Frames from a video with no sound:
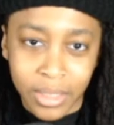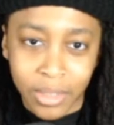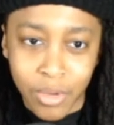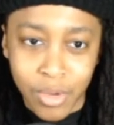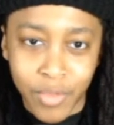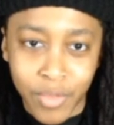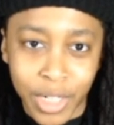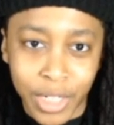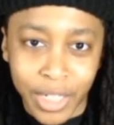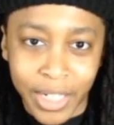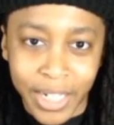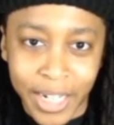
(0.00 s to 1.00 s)
So you're really
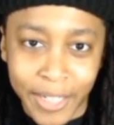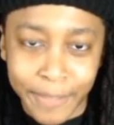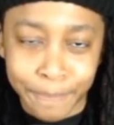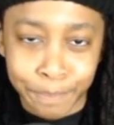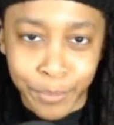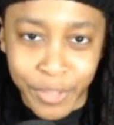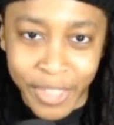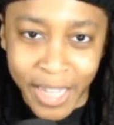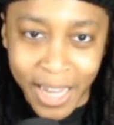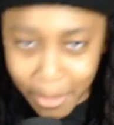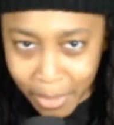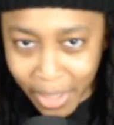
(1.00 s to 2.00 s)
looking at a
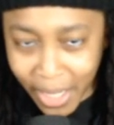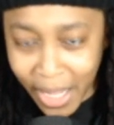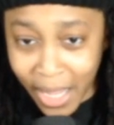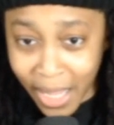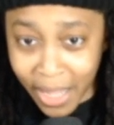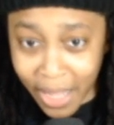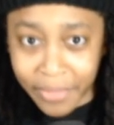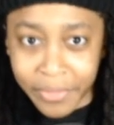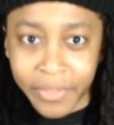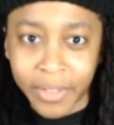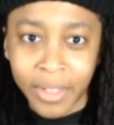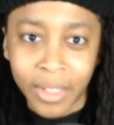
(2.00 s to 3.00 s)
game and a
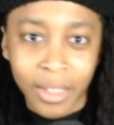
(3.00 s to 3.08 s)
half